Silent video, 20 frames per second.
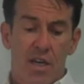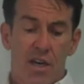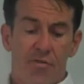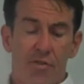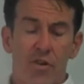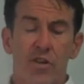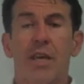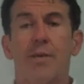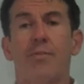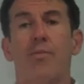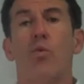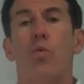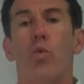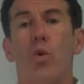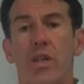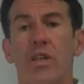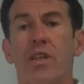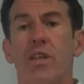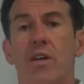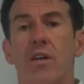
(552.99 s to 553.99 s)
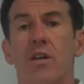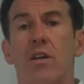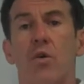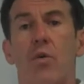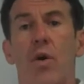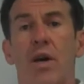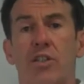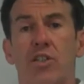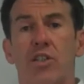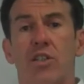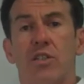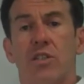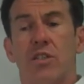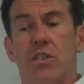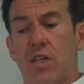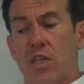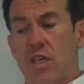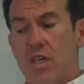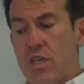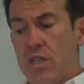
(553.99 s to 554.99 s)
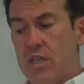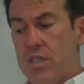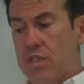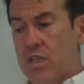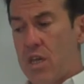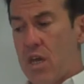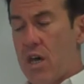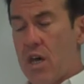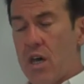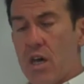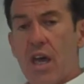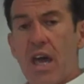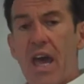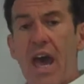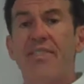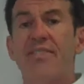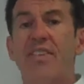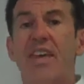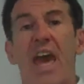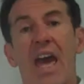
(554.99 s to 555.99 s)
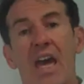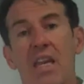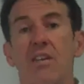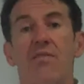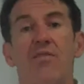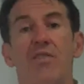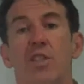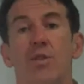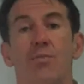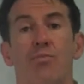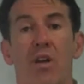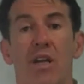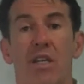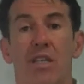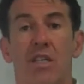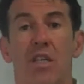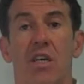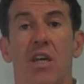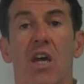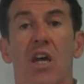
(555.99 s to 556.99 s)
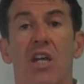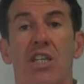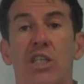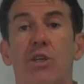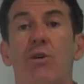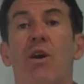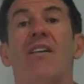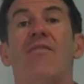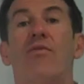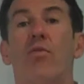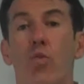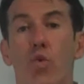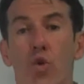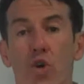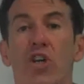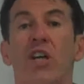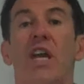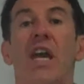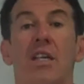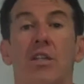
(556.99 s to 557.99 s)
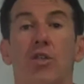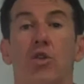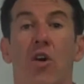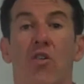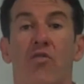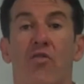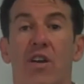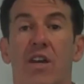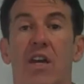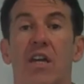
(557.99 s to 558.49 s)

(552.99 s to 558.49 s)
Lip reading: for example, one of the questions is, at the end of a sprint, do you have working software?